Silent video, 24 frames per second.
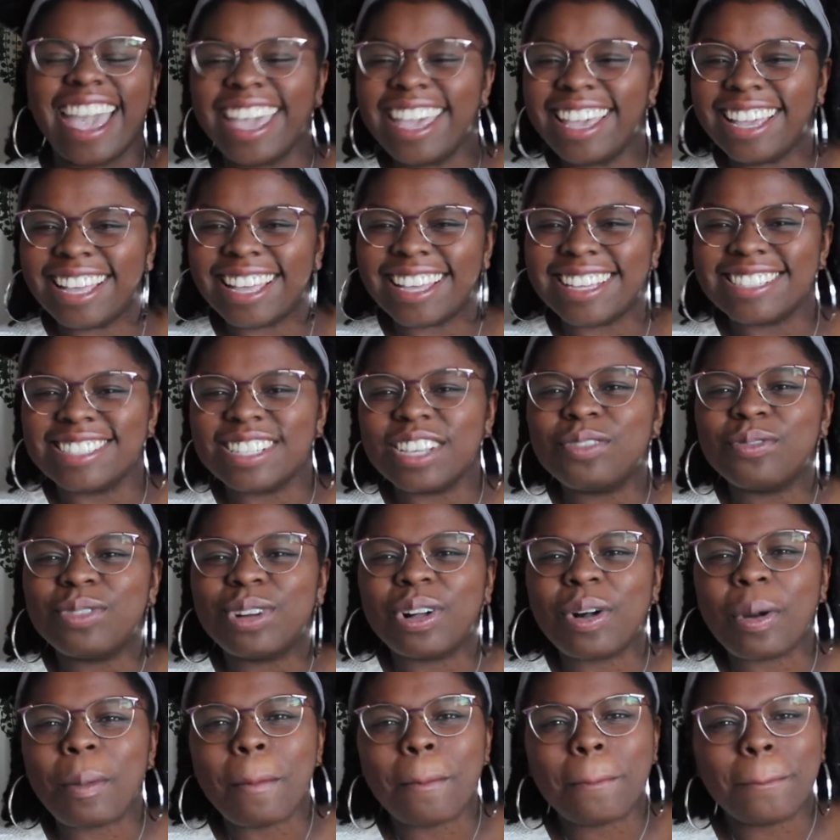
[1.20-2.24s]
guys, and
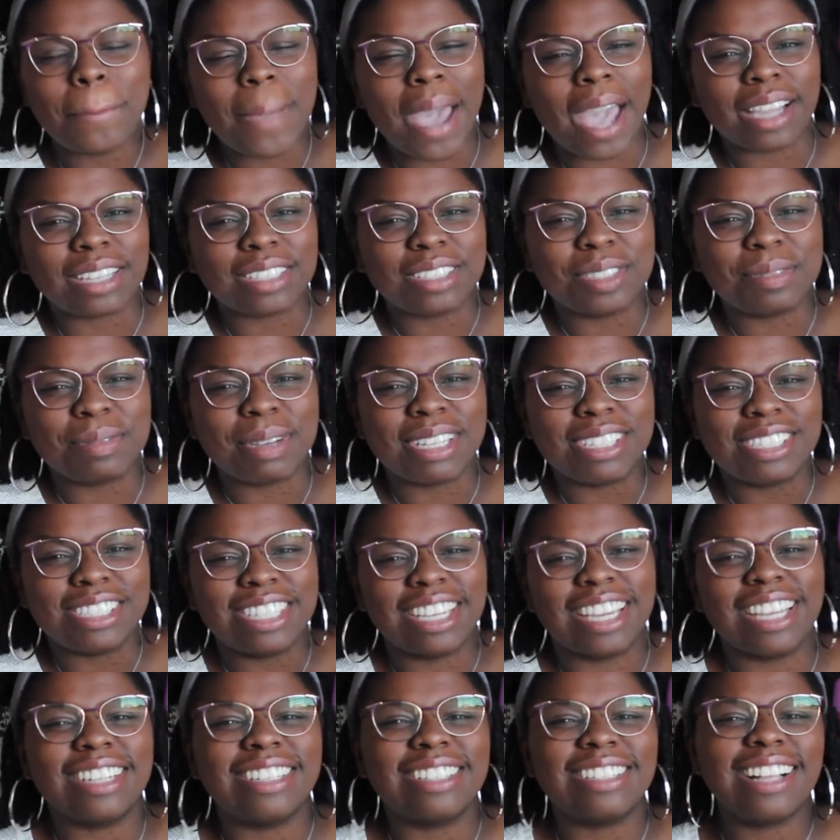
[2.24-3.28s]
welcome back to my
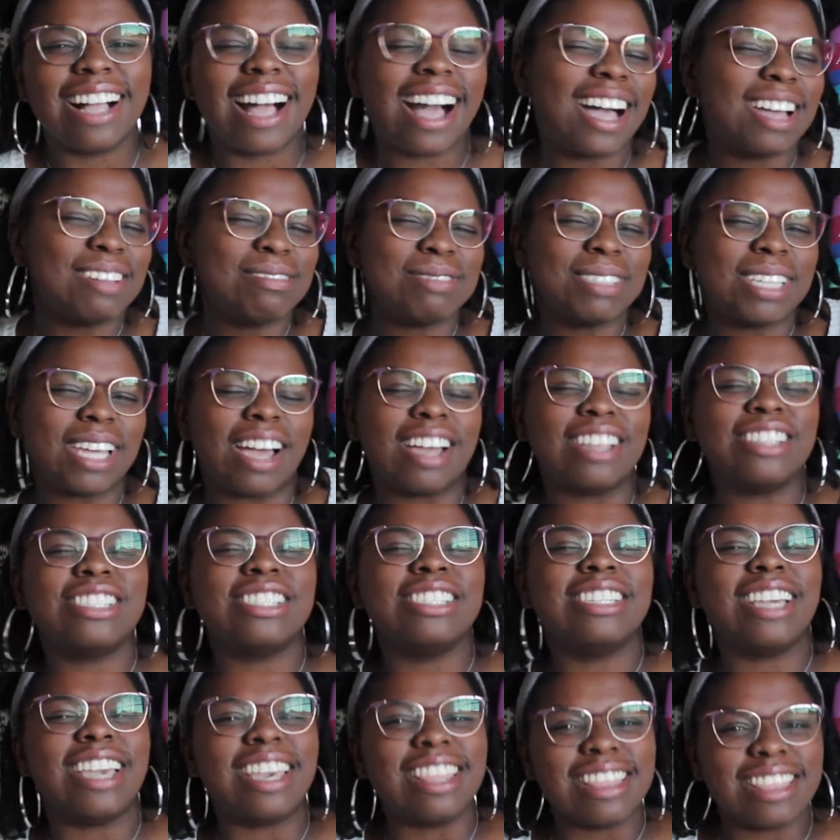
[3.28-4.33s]
channel. I'm
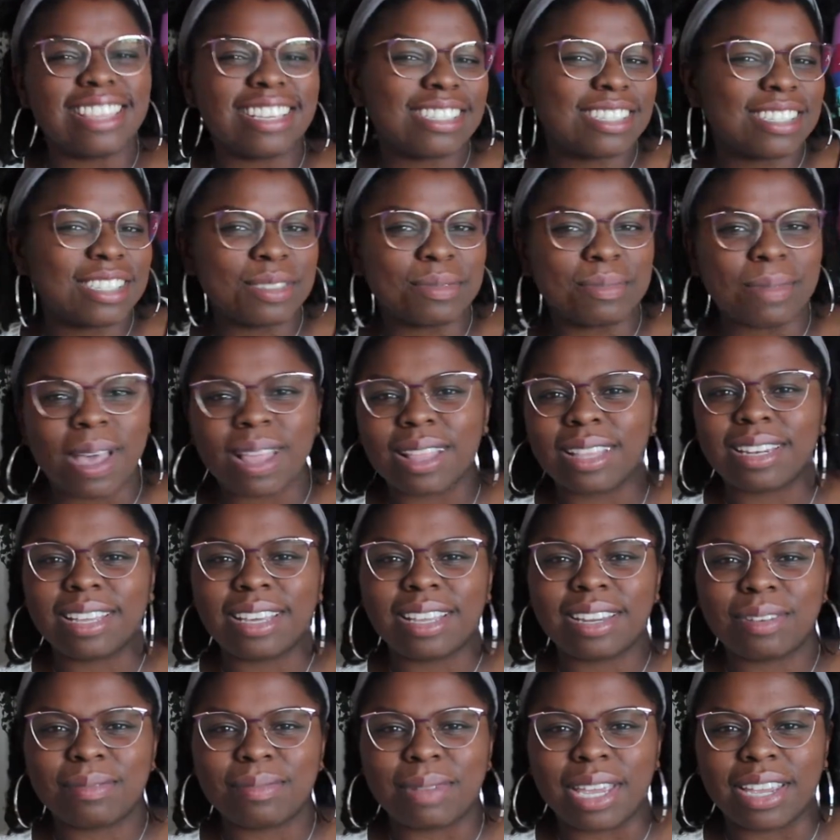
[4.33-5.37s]
Taji and this is
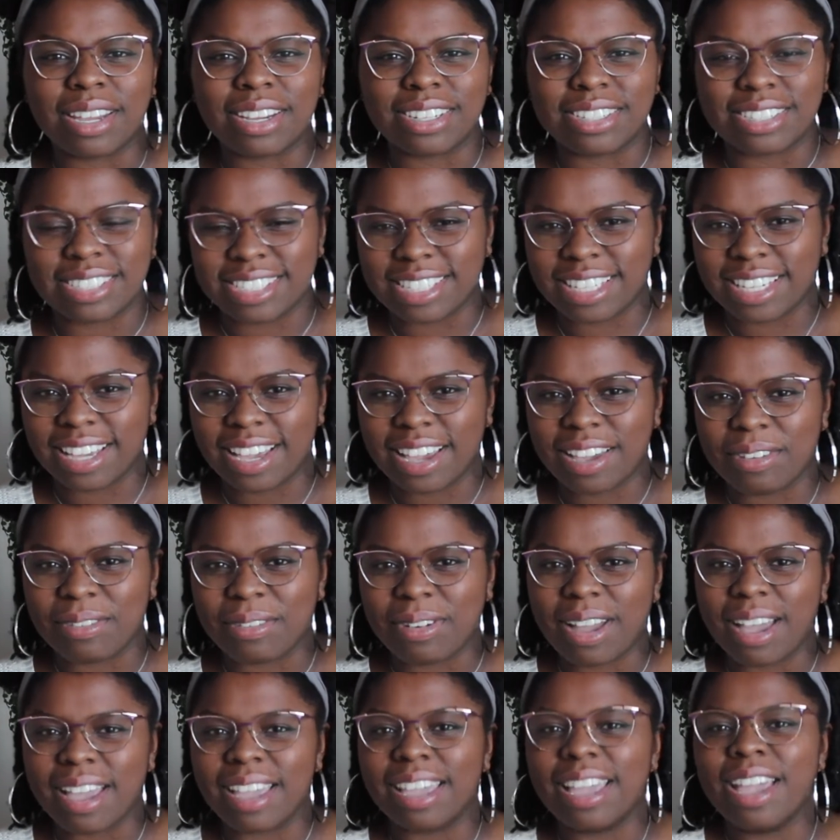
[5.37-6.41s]
Melanated Maker
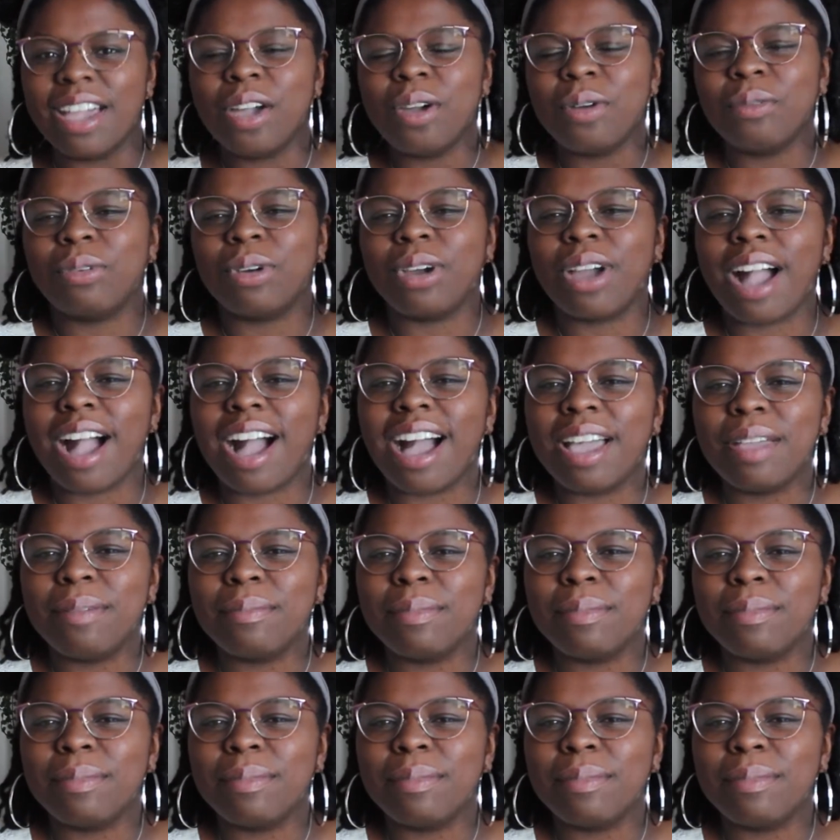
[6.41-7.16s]
DIY, where I